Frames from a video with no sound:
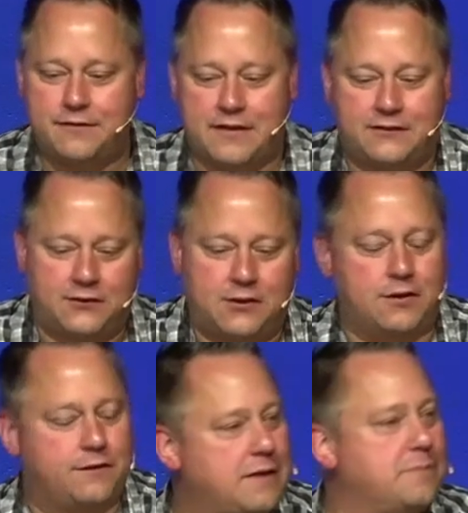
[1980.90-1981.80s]
and
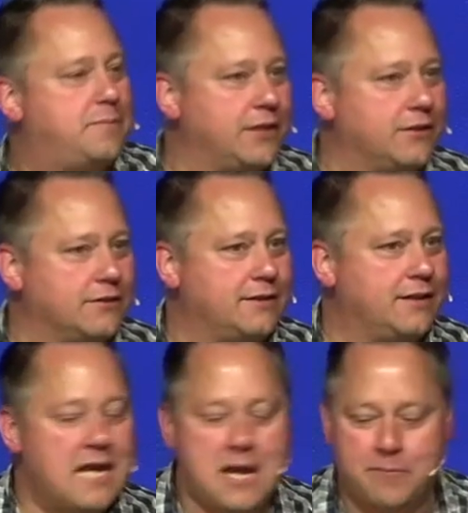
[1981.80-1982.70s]
serve and build.
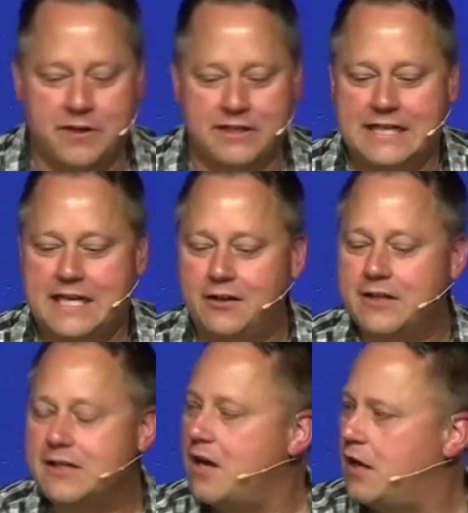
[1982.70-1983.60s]
But in
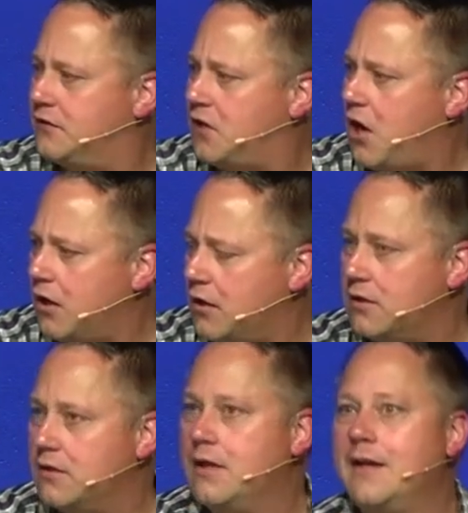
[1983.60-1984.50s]
hearing God's
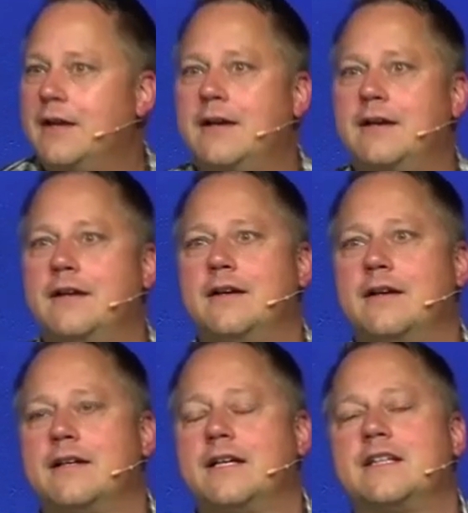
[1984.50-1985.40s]
heart
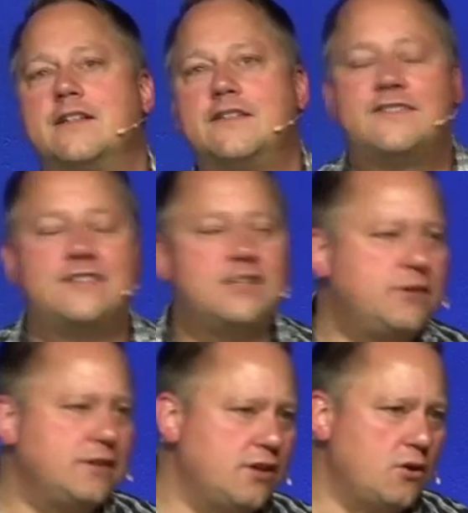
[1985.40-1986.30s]
and
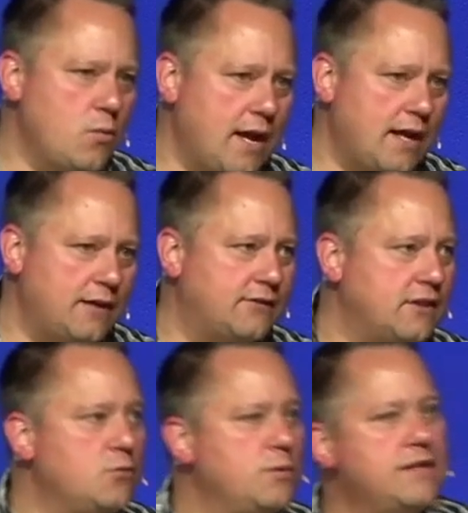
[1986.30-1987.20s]
considering their ways
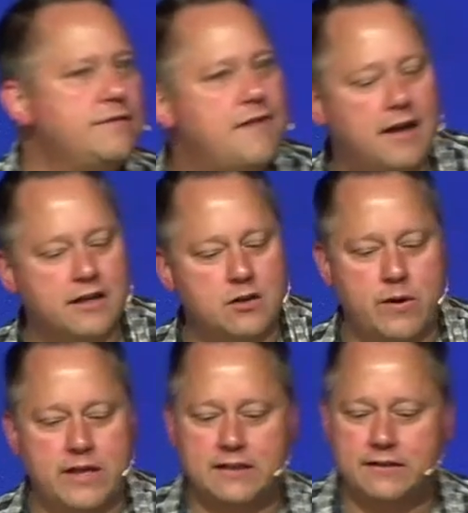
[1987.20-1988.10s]
and
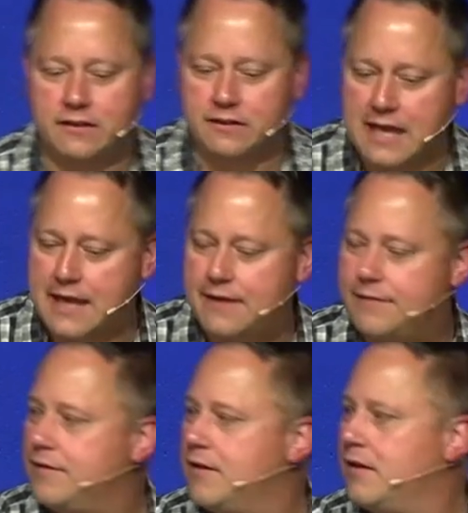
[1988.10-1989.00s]
reevaluating their life,